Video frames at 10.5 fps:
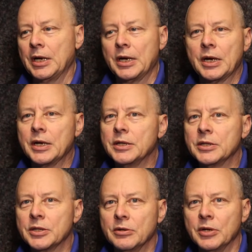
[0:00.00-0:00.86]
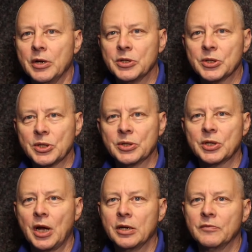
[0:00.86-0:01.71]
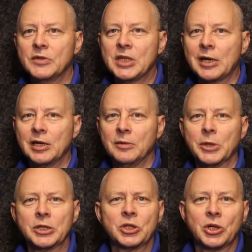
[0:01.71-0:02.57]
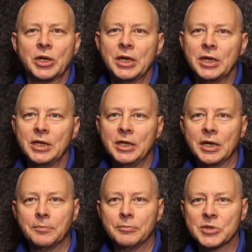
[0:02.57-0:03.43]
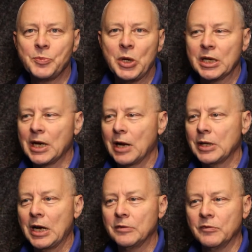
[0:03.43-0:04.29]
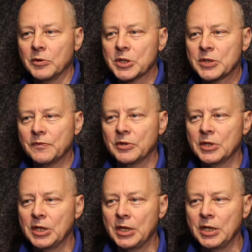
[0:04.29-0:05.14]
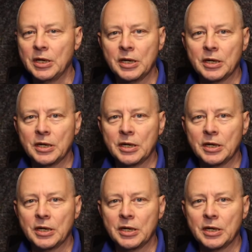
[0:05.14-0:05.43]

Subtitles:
And you notice there's a kind of declamatory speaking out loud voice for the